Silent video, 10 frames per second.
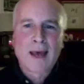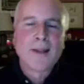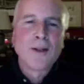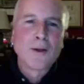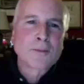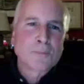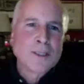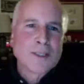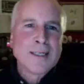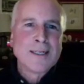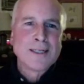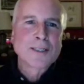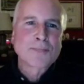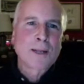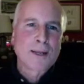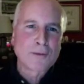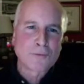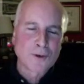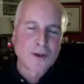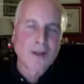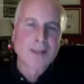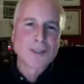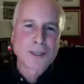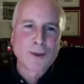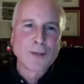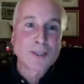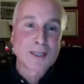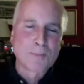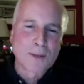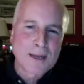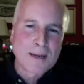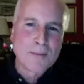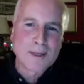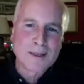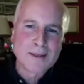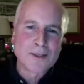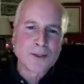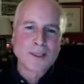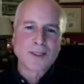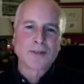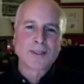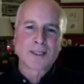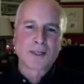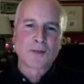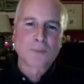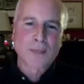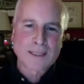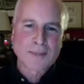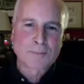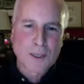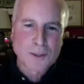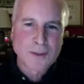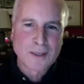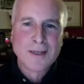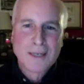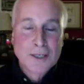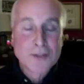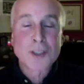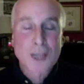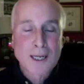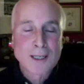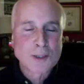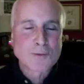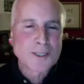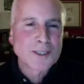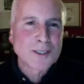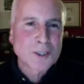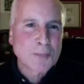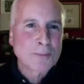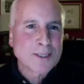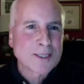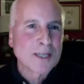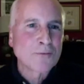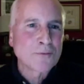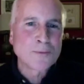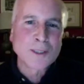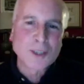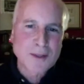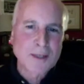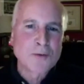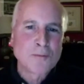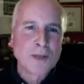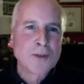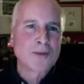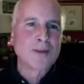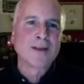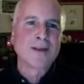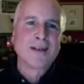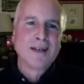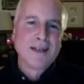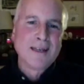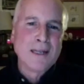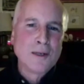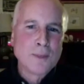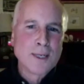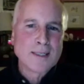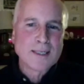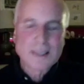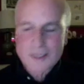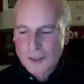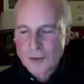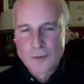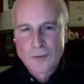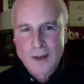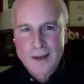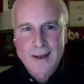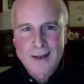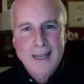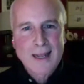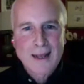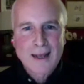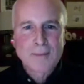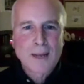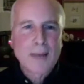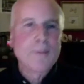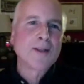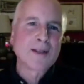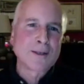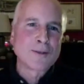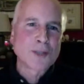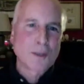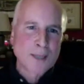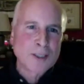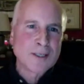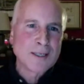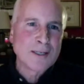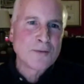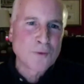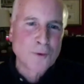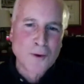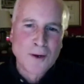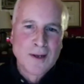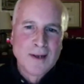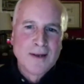and not be seen as playing for a zero-sum game in Tunisia itself. But that's part of the challenge of citizenship itself, which I think you both illuminated. So Hela and Mohamed, thank you so much indeed for